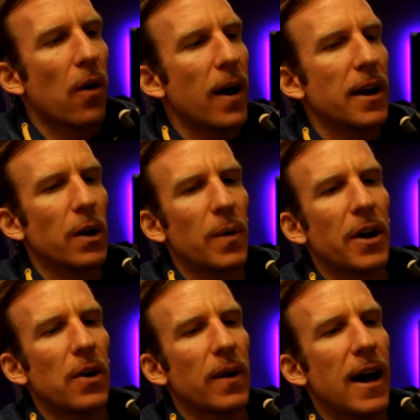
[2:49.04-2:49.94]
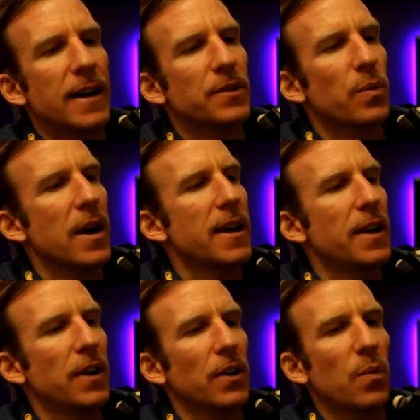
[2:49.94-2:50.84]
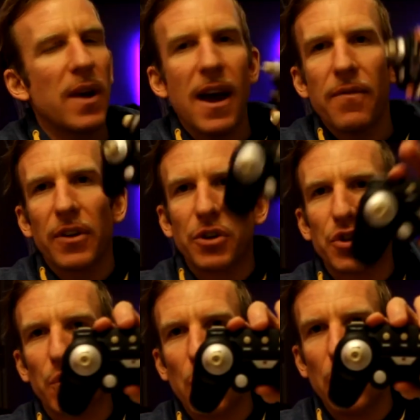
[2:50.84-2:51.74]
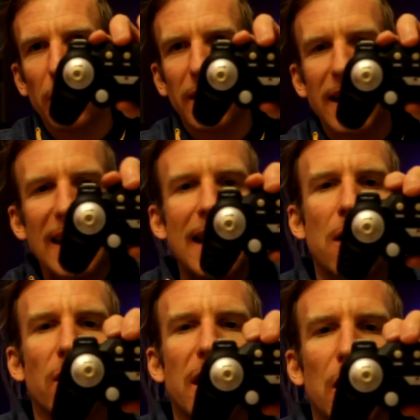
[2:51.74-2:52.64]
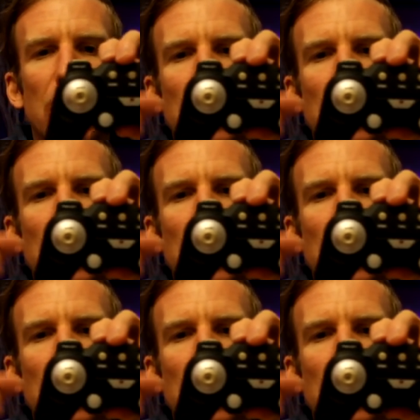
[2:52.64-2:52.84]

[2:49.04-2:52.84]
All right, here we go, guys. Right here we have the controller, and again, I'll get